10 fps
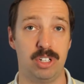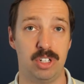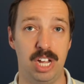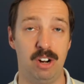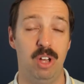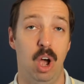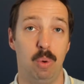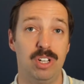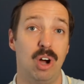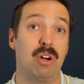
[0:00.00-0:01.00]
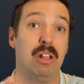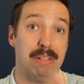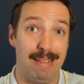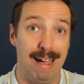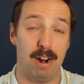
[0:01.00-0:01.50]
this channel, we talk a
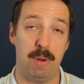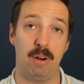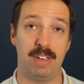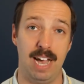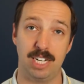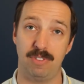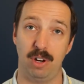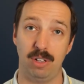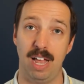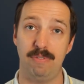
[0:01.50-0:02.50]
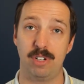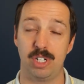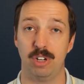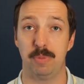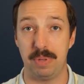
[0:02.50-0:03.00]
lot about cash value life
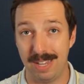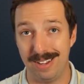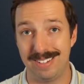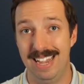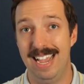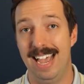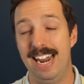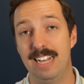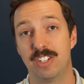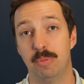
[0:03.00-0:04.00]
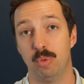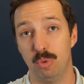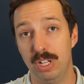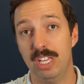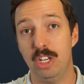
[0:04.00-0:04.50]
insurance because it has some
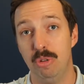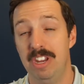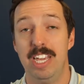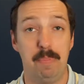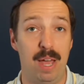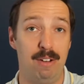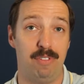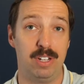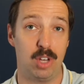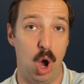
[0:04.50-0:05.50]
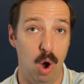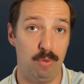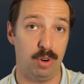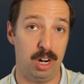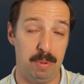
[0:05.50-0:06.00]
really unique benefits
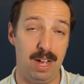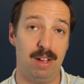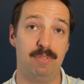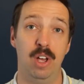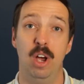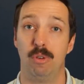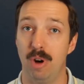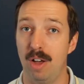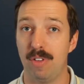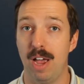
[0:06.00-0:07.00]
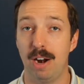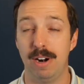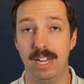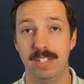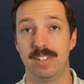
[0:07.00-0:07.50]
over and above Roth
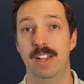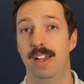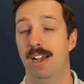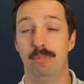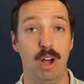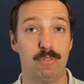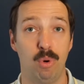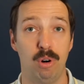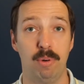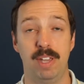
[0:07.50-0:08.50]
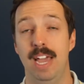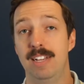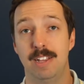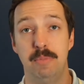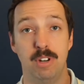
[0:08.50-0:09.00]
IRAs, uh, Roth
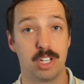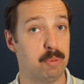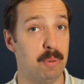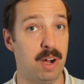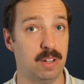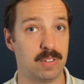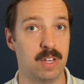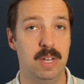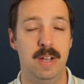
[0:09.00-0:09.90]
401ks, and municipal bonds.